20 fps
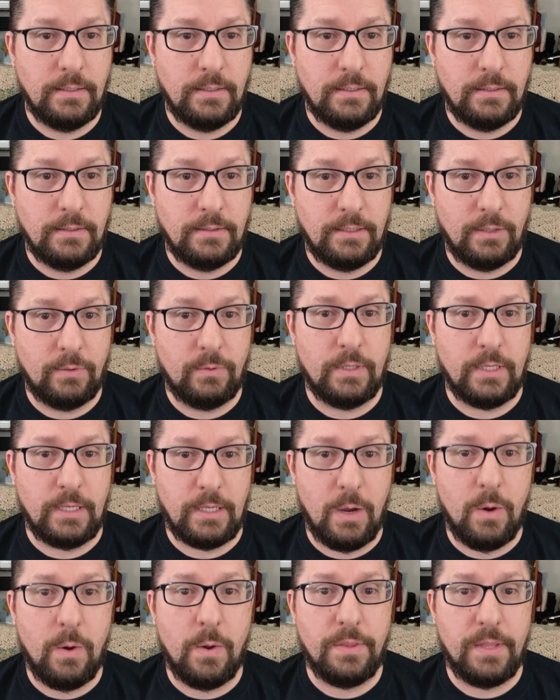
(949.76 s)
They're really
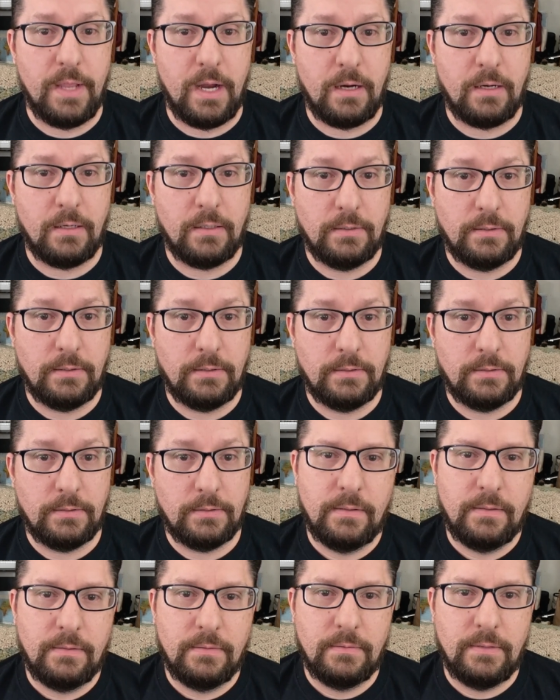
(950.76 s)
going there.
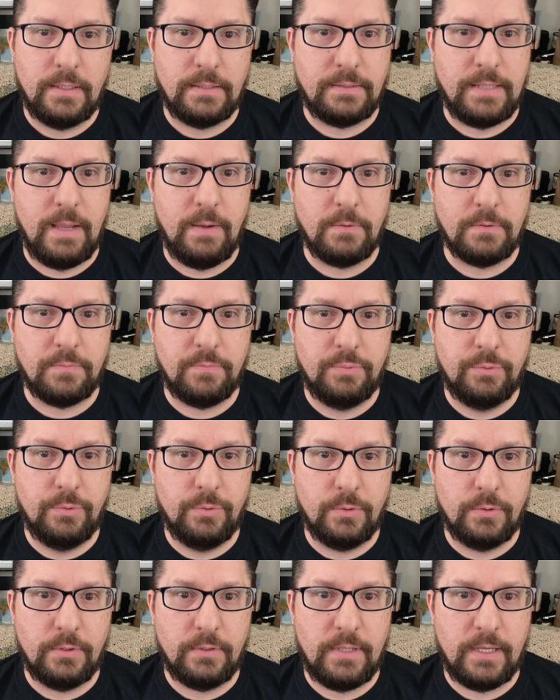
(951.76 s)
Like, that was brutal.
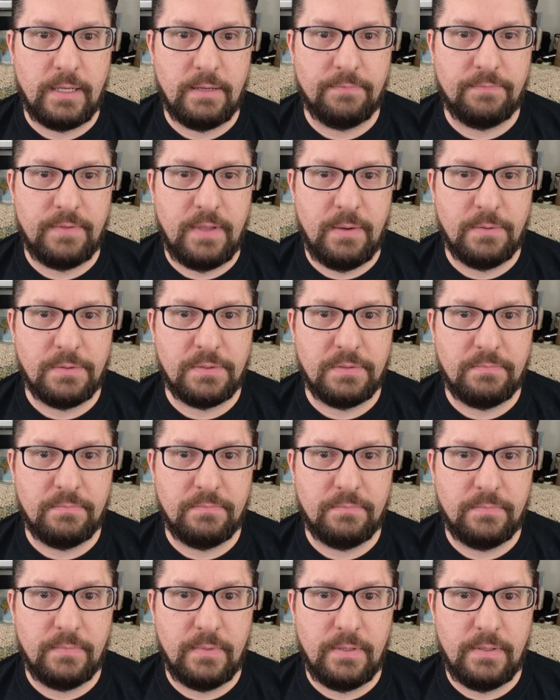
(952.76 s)
Like, if that was an
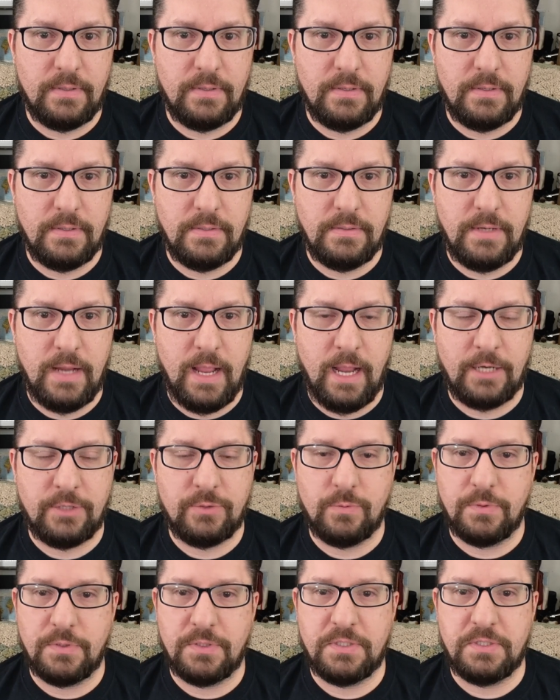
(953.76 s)

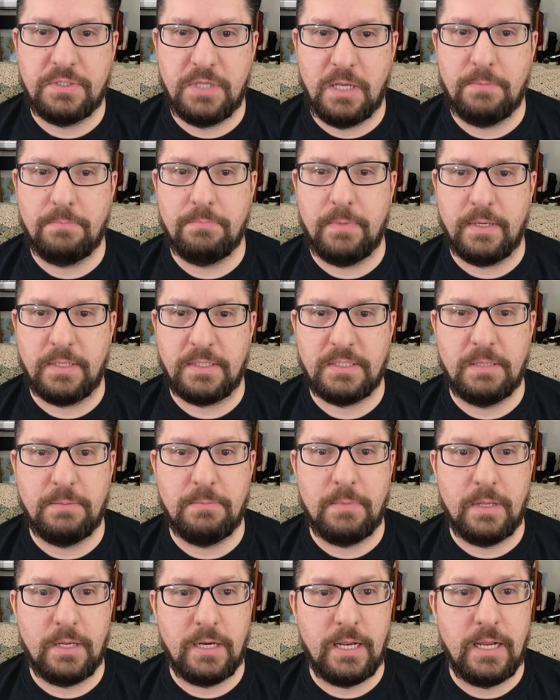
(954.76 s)
actual stunt by
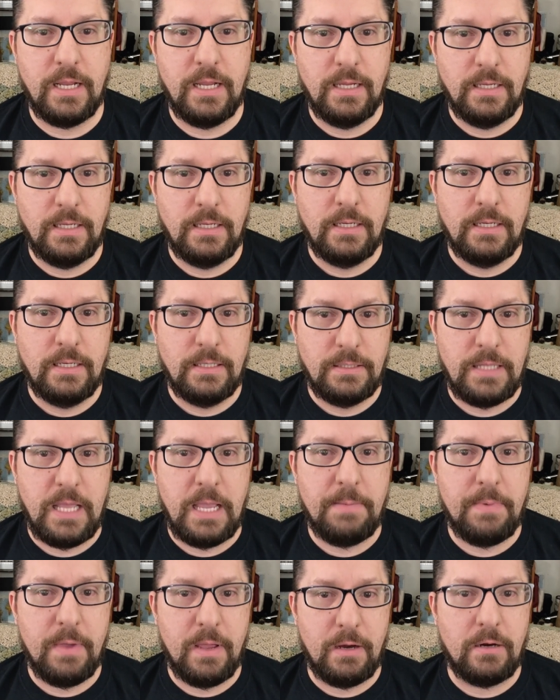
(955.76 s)
somebody, they
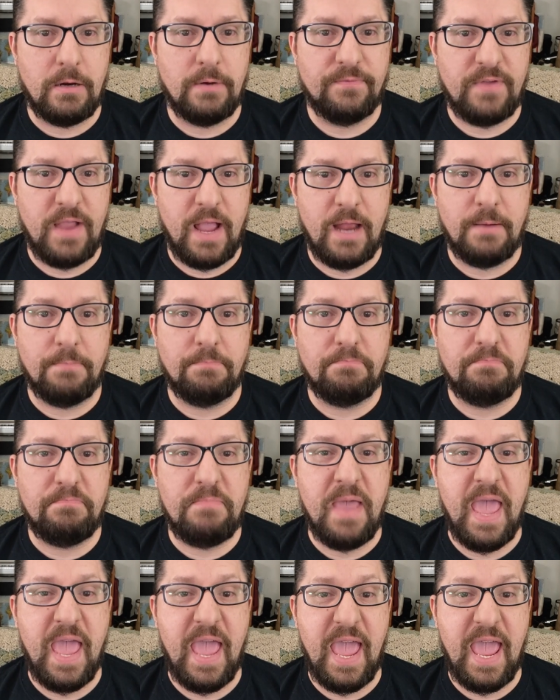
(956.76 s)
better have gotten
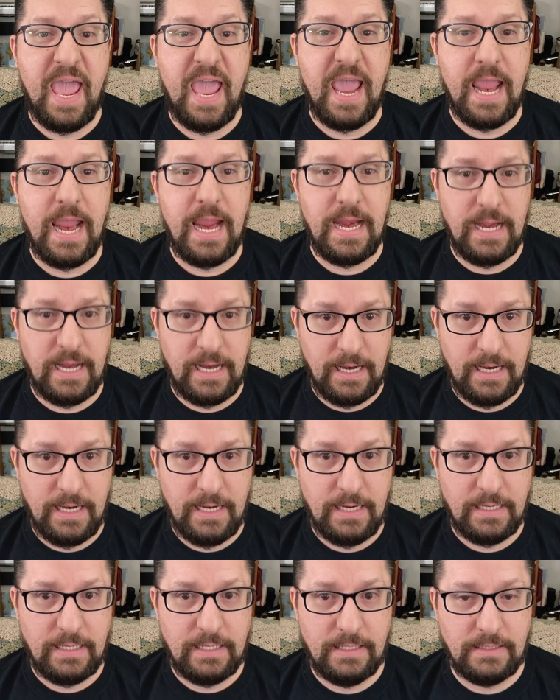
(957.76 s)
paid.
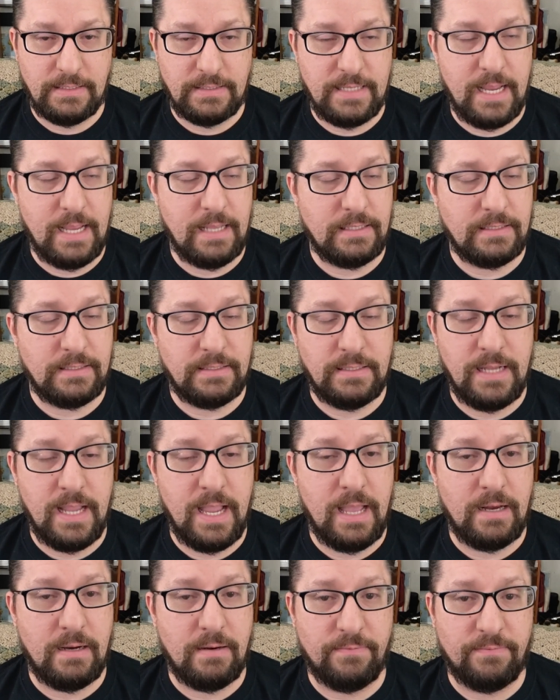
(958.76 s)
Because that's not
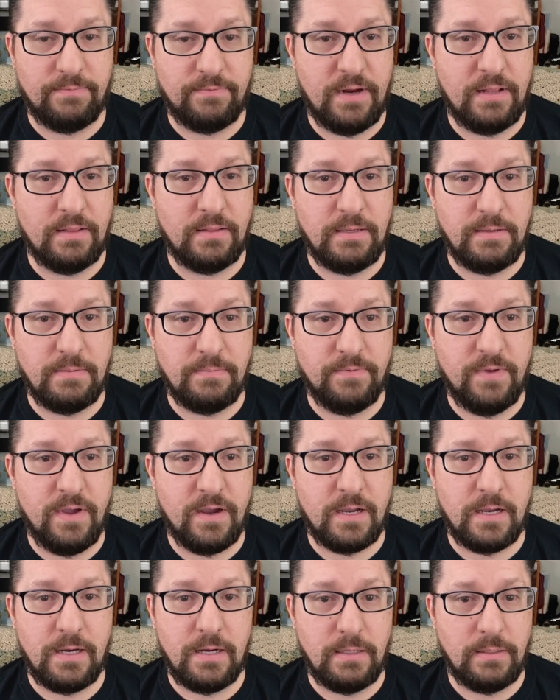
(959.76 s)
a friendly
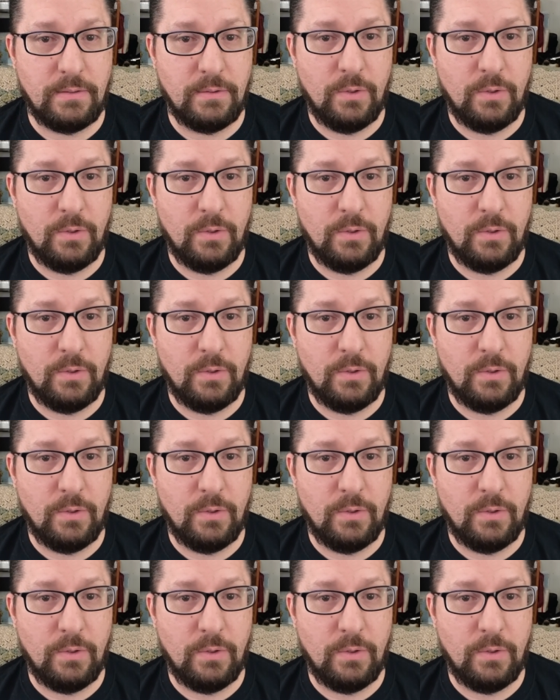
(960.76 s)
fucking...